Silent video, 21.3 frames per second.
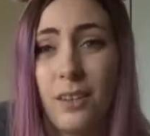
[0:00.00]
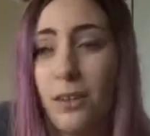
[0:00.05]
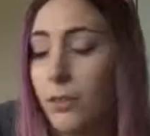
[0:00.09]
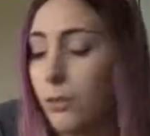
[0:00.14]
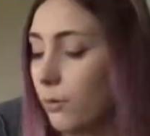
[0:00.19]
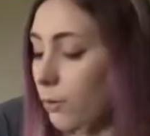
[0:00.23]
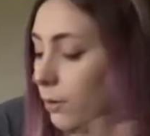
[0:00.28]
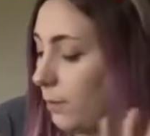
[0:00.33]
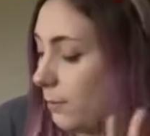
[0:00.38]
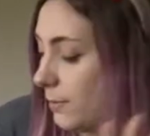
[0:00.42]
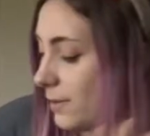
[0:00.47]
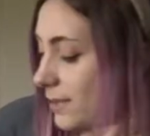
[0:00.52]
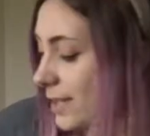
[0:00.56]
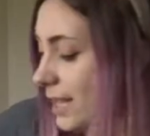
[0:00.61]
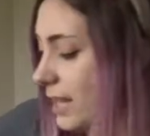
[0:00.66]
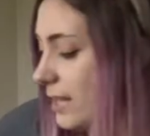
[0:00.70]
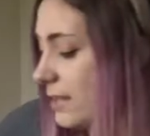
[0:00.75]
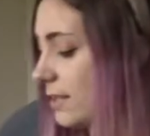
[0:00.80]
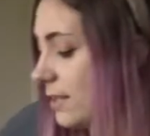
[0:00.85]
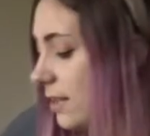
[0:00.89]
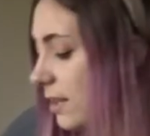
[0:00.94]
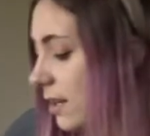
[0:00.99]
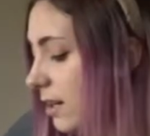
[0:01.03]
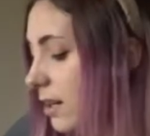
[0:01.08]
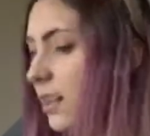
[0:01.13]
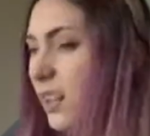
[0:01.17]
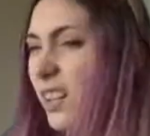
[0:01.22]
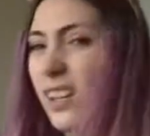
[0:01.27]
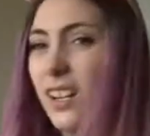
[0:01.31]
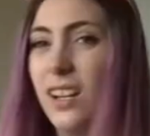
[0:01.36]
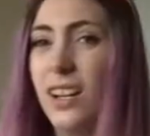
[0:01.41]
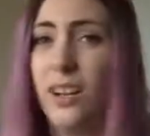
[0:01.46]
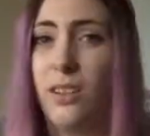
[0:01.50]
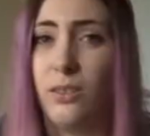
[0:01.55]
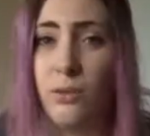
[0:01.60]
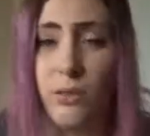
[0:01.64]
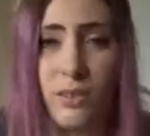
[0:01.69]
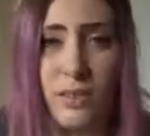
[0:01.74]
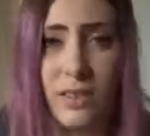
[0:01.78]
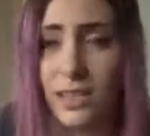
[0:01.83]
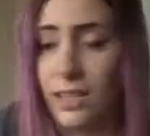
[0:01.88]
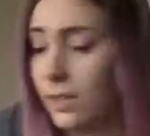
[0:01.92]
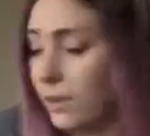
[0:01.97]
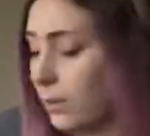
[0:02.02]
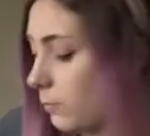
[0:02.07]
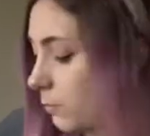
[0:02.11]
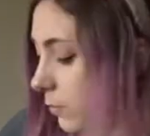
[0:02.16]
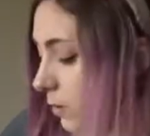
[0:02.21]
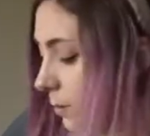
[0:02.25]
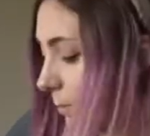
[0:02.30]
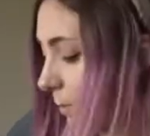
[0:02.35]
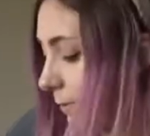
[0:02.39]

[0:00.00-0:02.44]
I thought it was easier, and honestly I didn't want to